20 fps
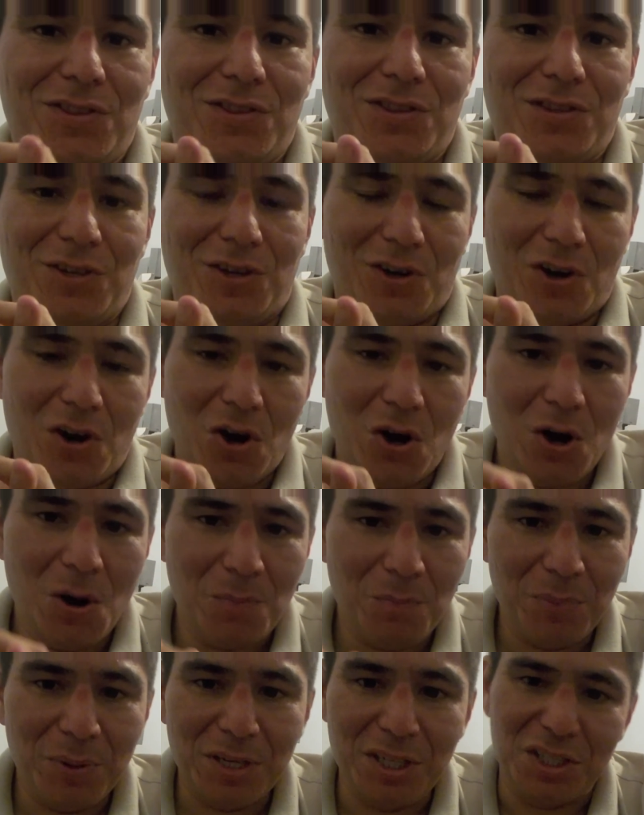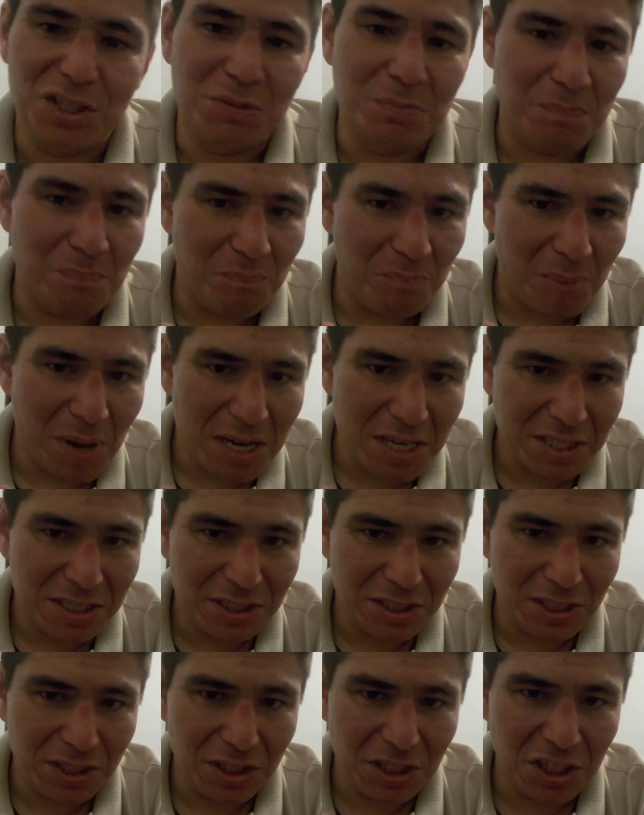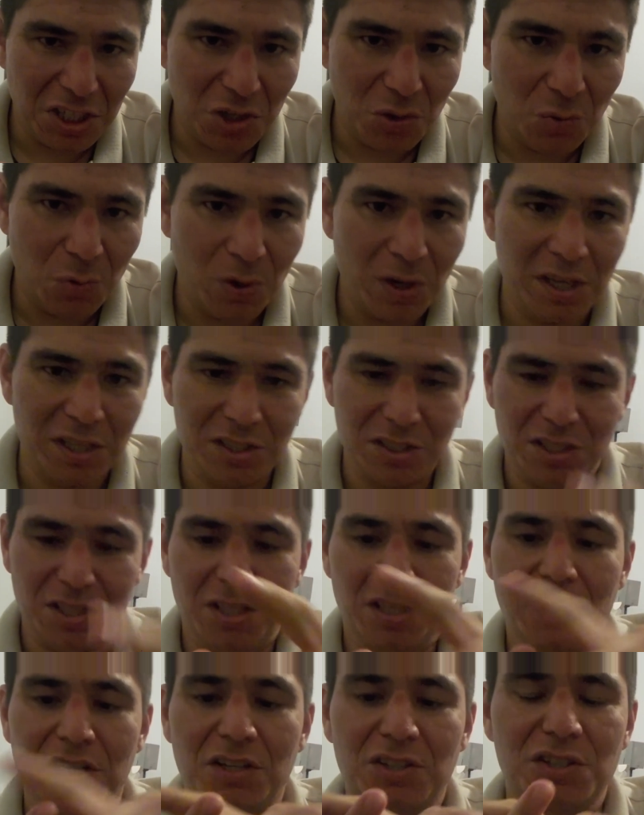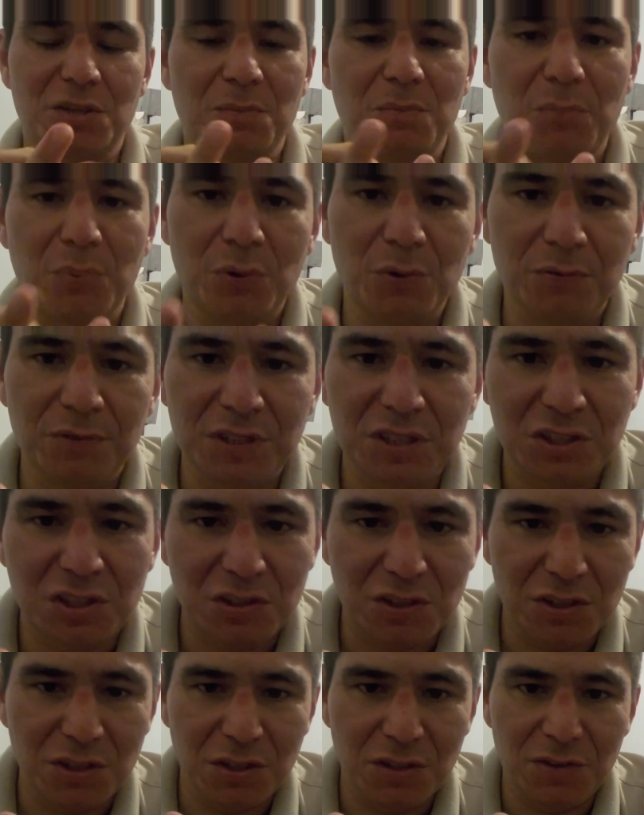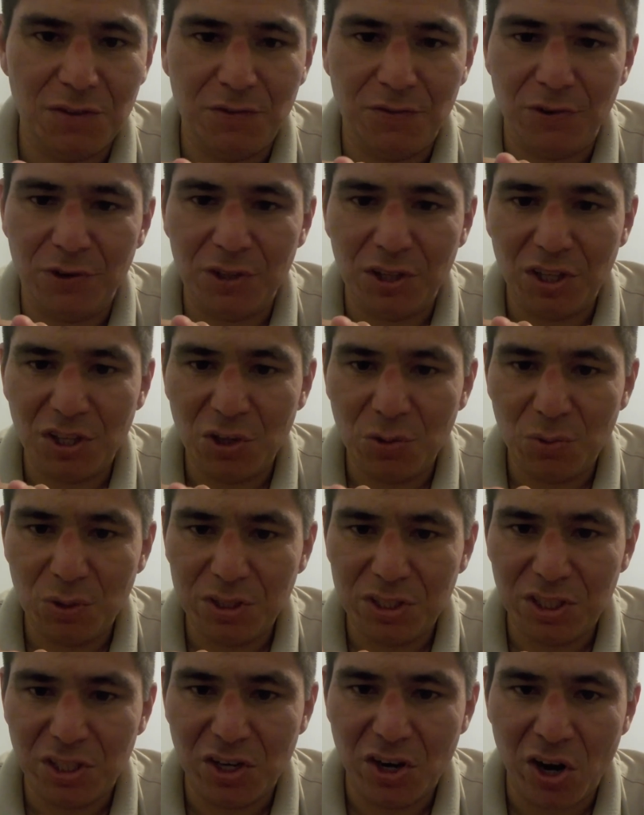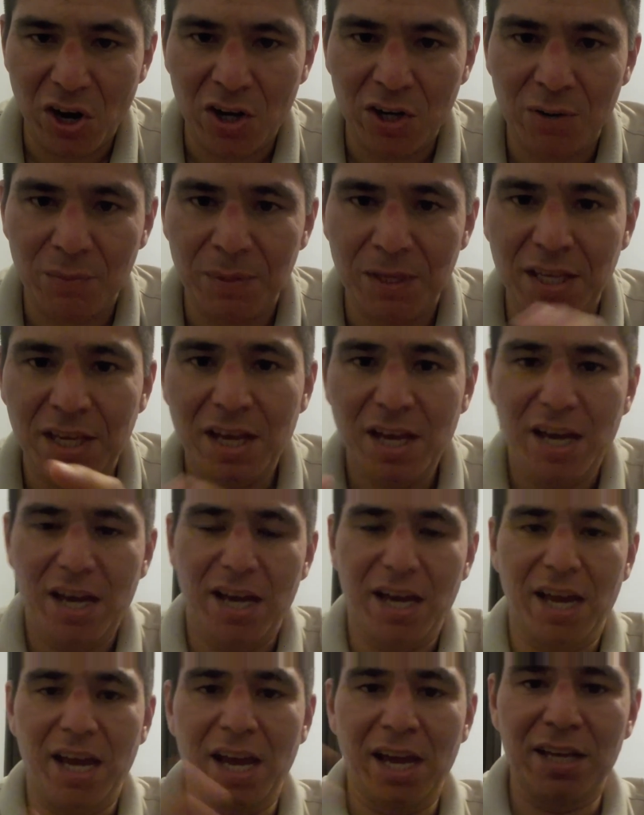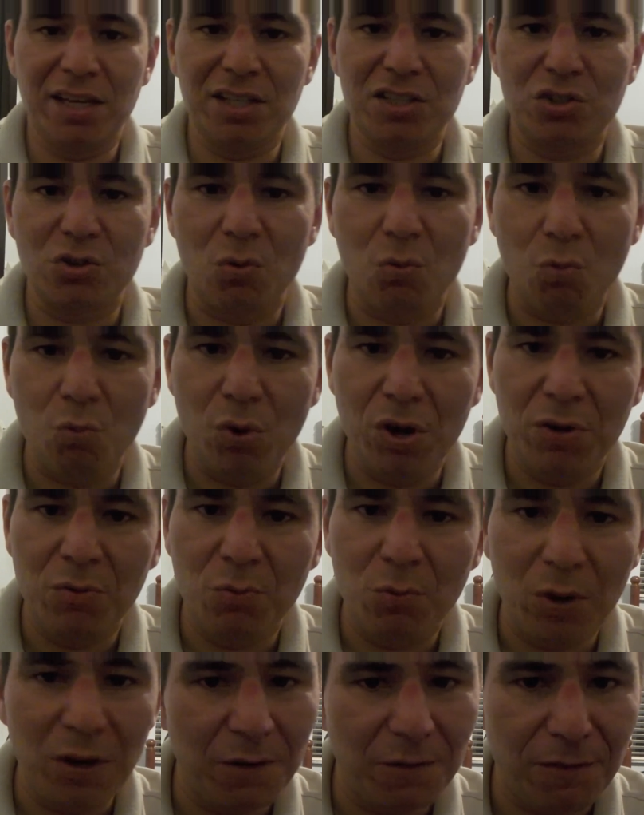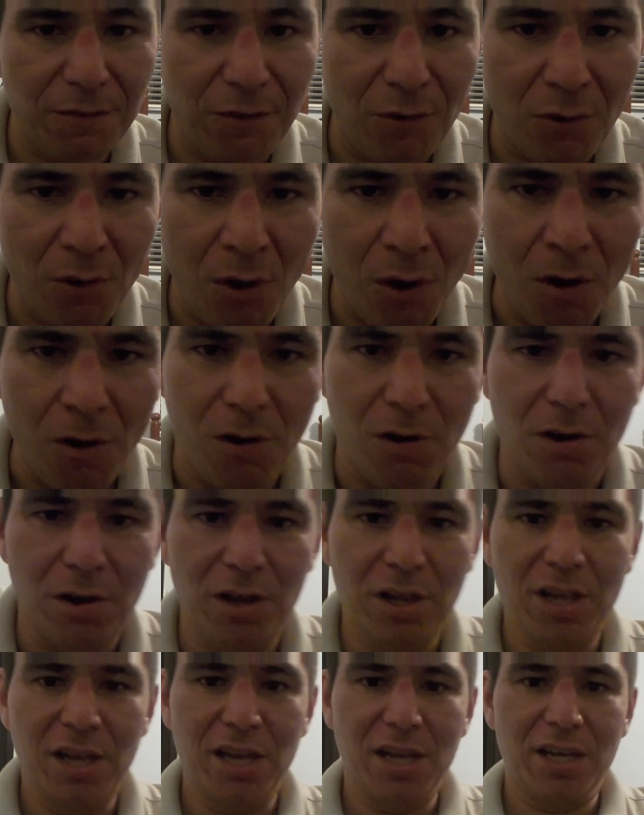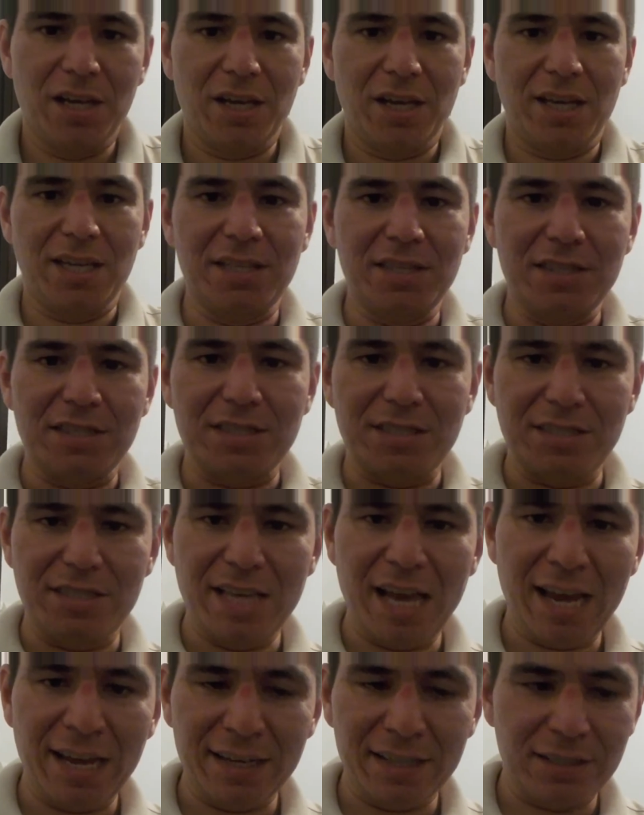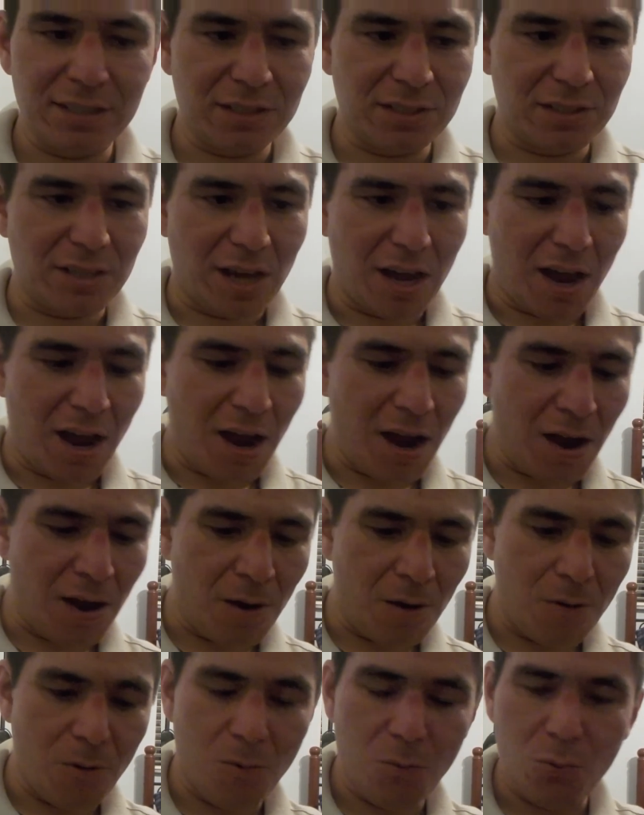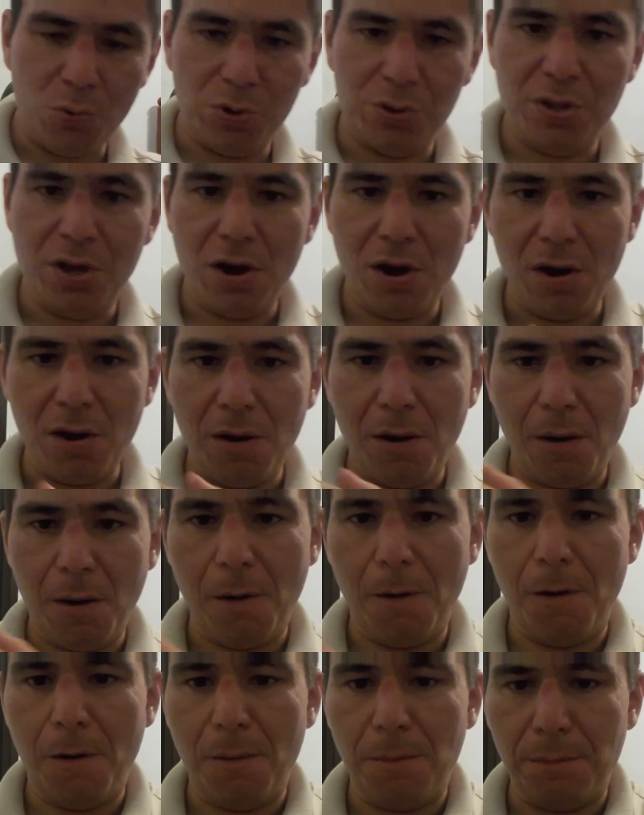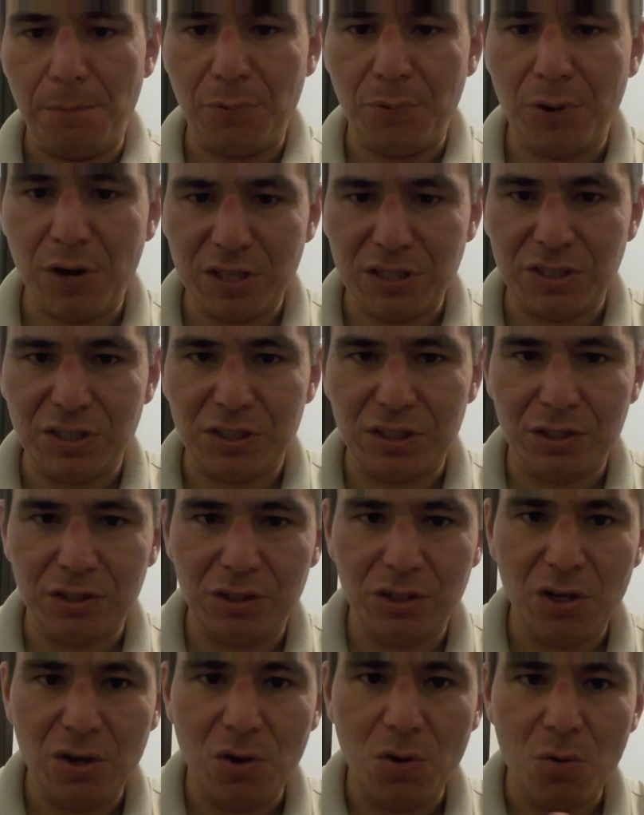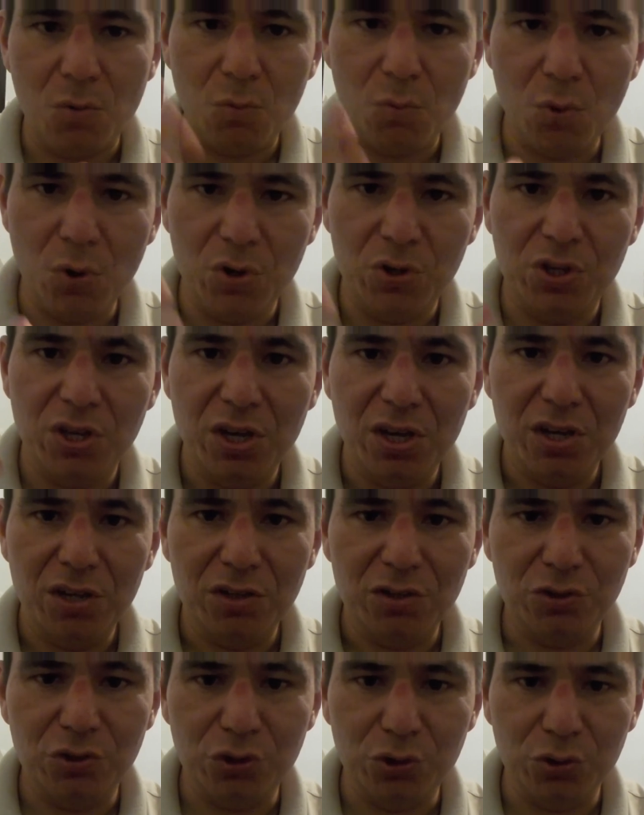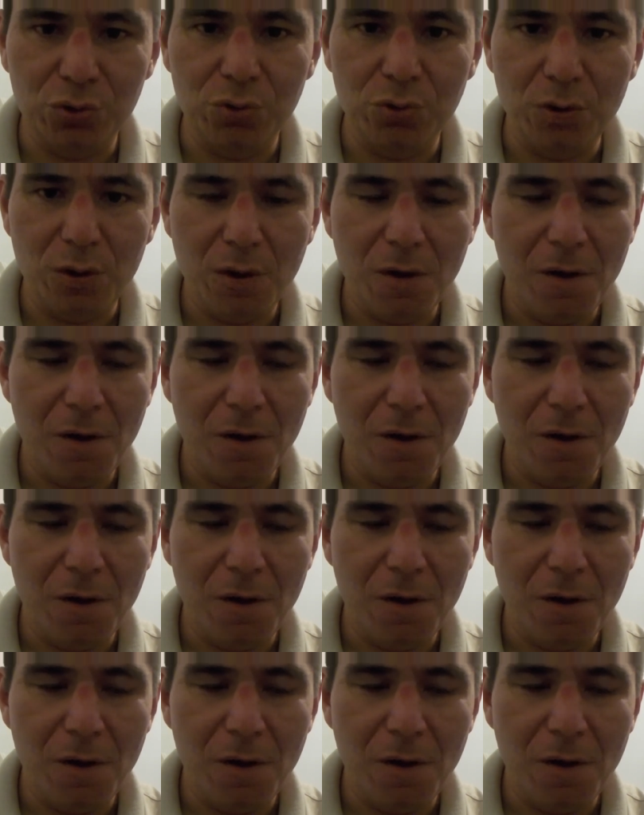The company's based in the U.S. It is improving for the U.S. economy, and it's a win-win for all. And that is how would a president would do